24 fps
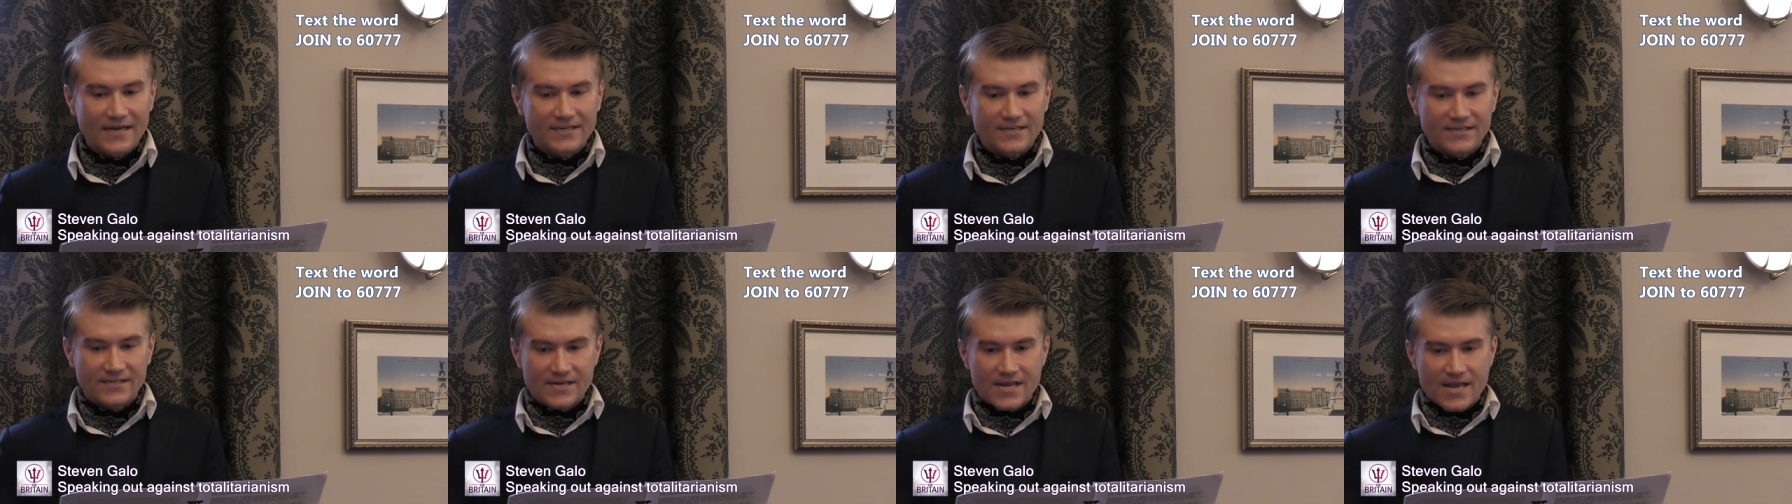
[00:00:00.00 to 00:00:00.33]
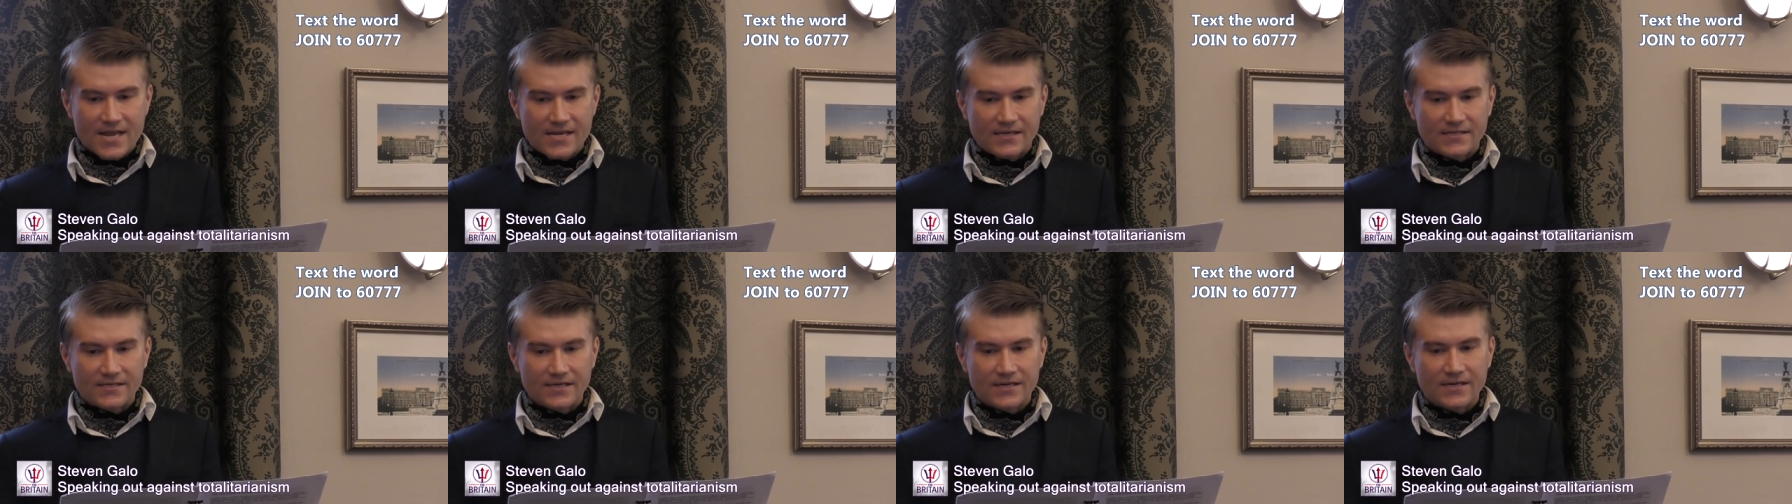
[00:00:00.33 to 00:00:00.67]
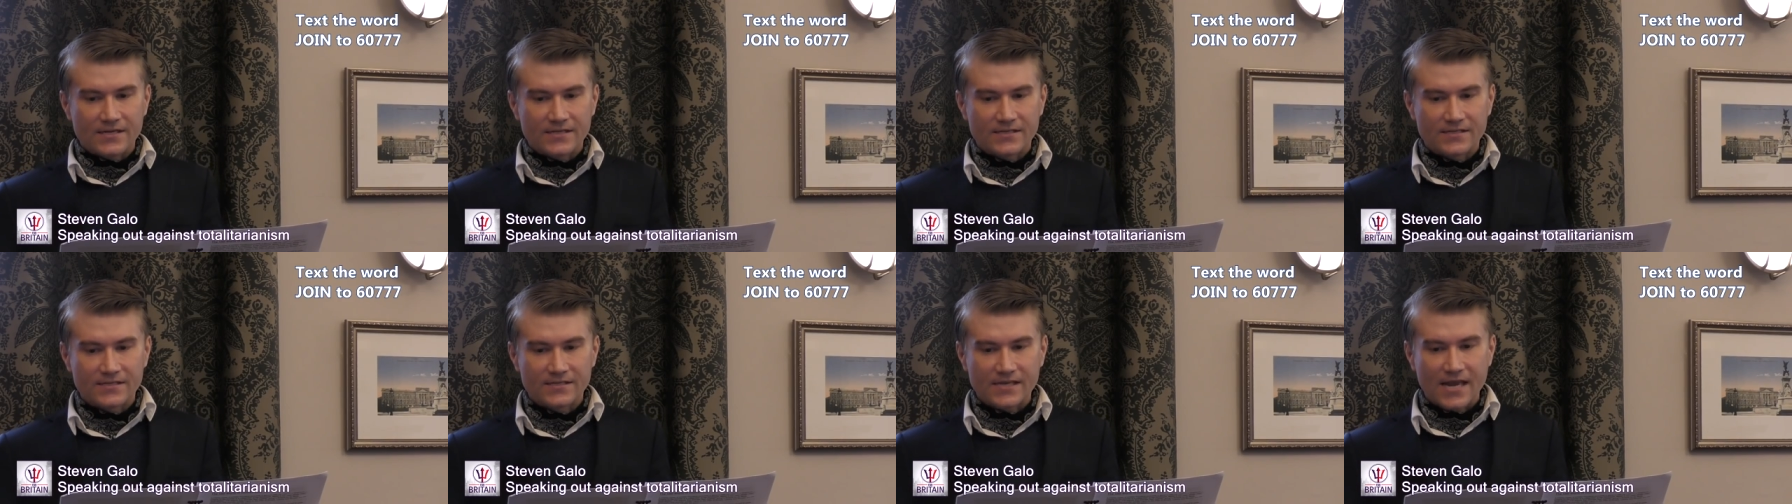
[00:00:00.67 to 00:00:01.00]
at its knees in
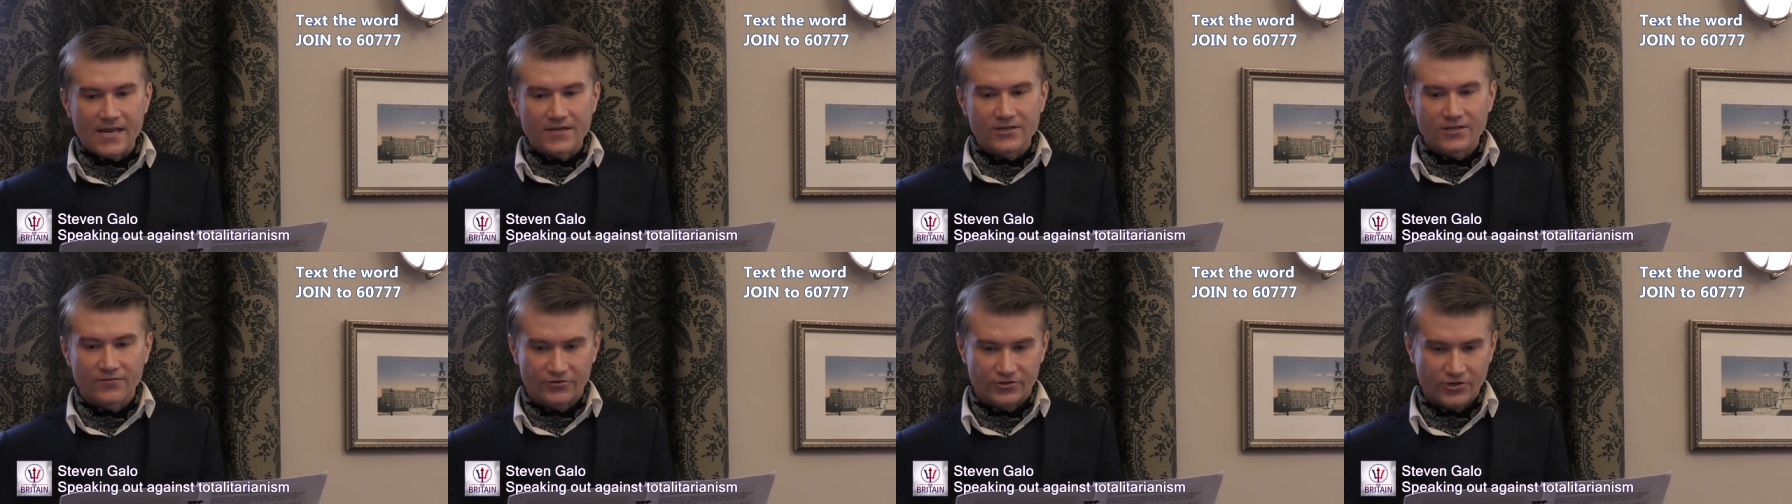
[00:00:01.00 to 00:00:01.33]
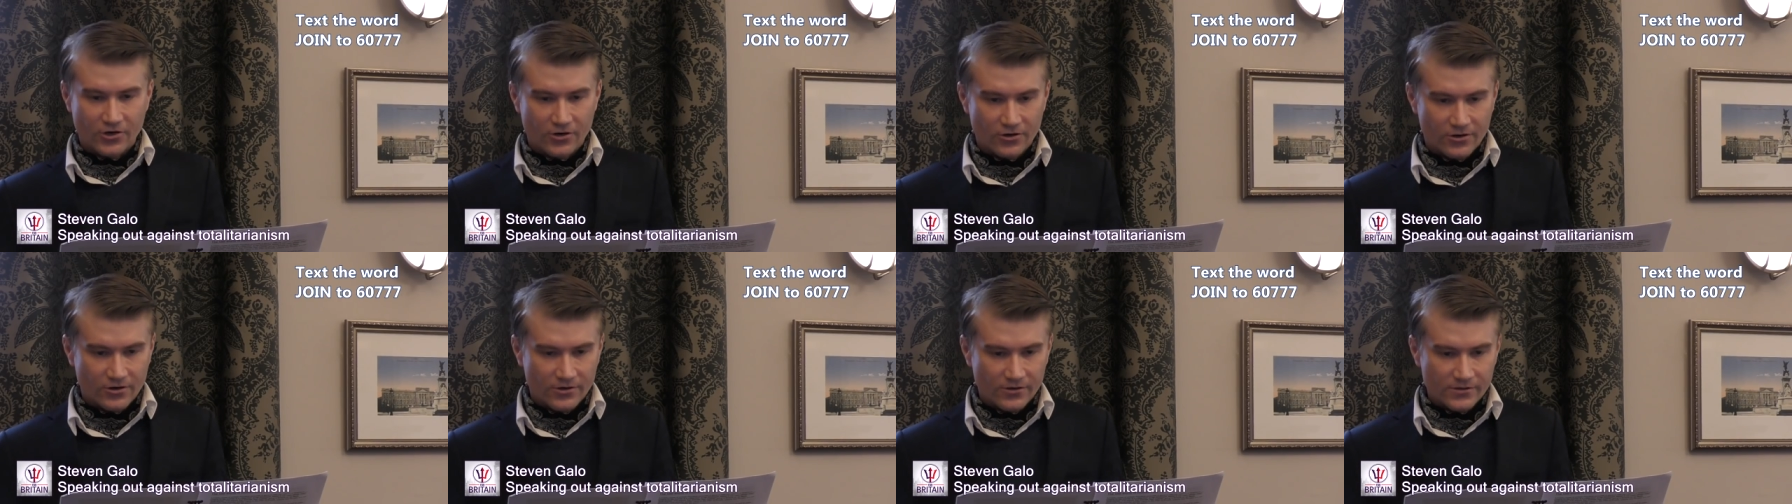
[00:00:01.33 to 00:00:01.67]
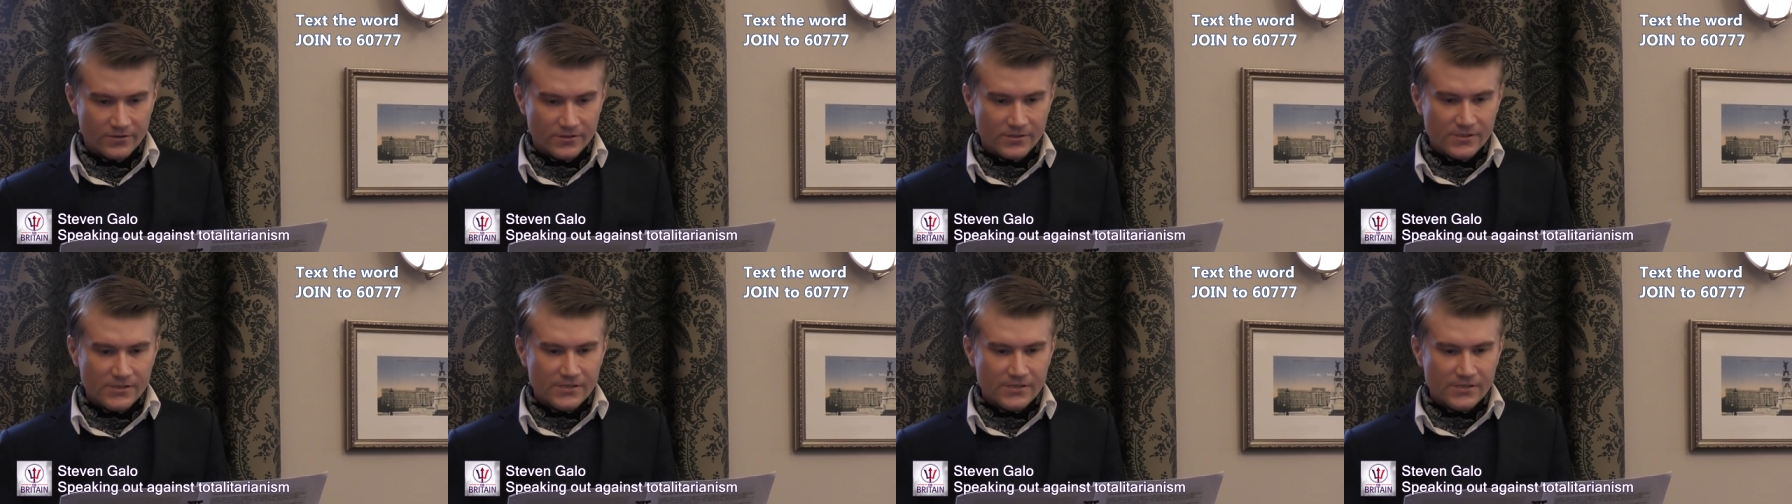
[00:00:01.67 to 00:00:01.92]
a state of shock.